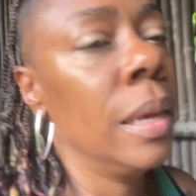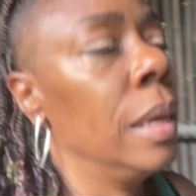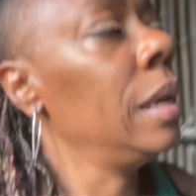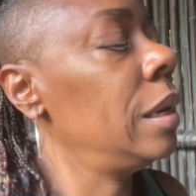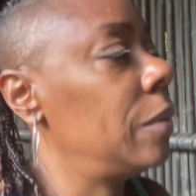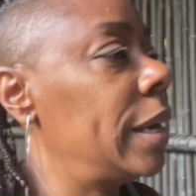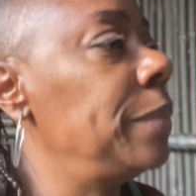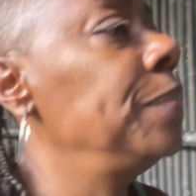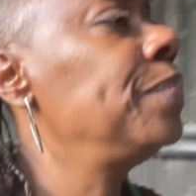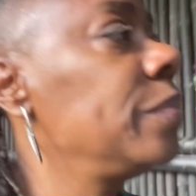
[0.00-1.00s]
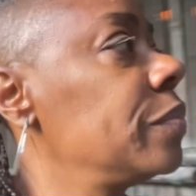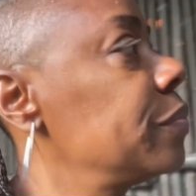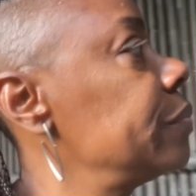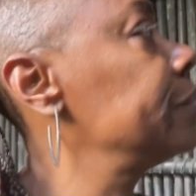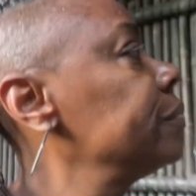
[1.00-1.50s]
Anyway,
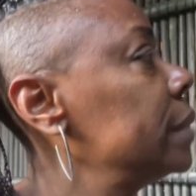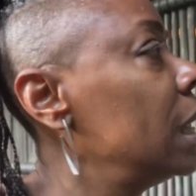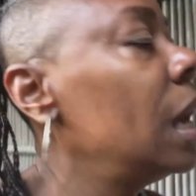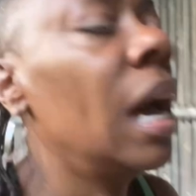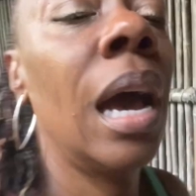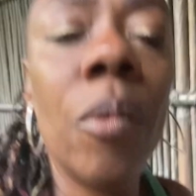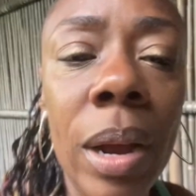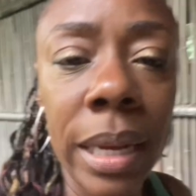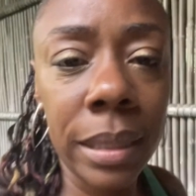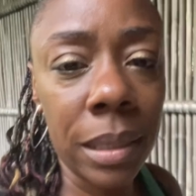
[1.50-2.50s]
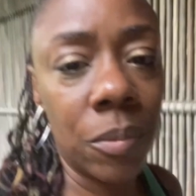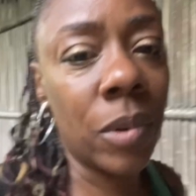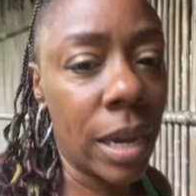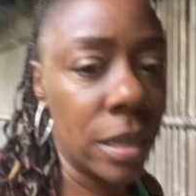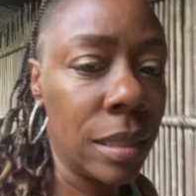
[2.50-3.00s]
I ride some
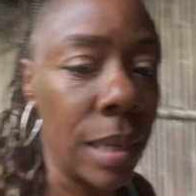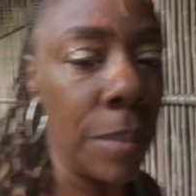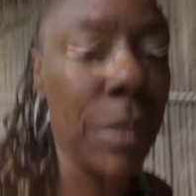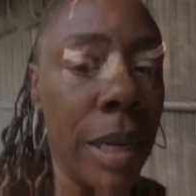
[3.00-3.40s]
rides, not me.